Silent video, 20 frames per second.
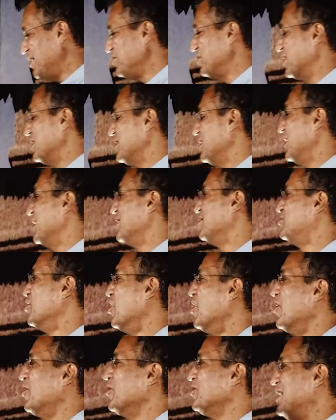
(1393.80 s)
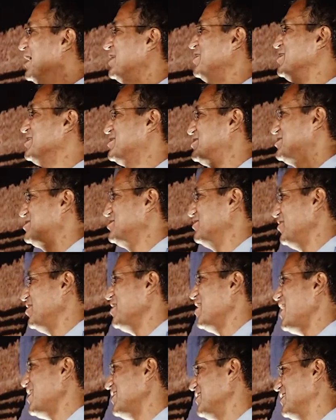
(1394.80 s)
Anyway, so that is
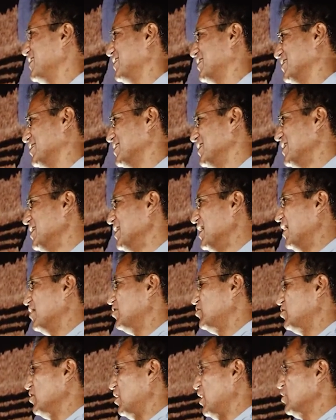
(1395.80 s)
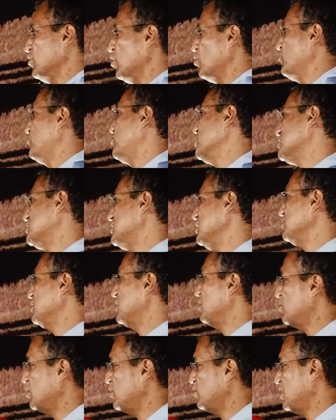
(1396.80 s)
very ironical. Now, first thing that
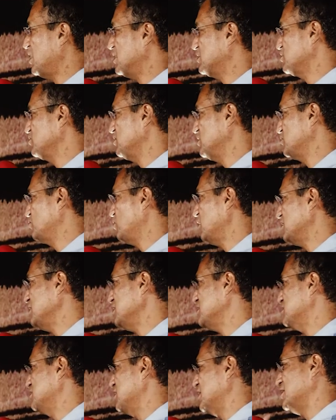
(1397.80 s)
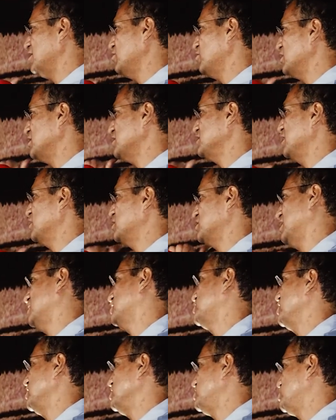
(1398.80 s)
I wanted to ask you is what is
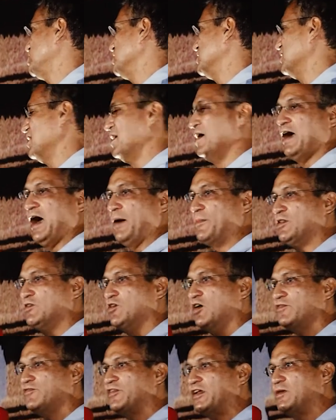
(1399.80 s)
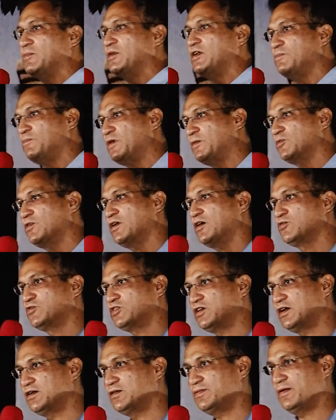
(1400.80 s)
Akshay Chin? I mean, not very many people out
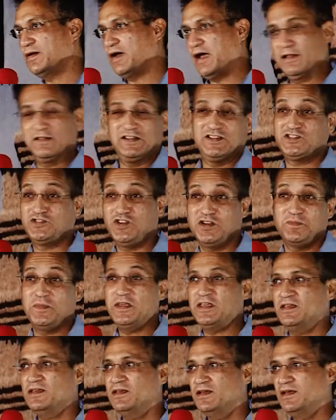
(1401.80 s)
here, at least not me,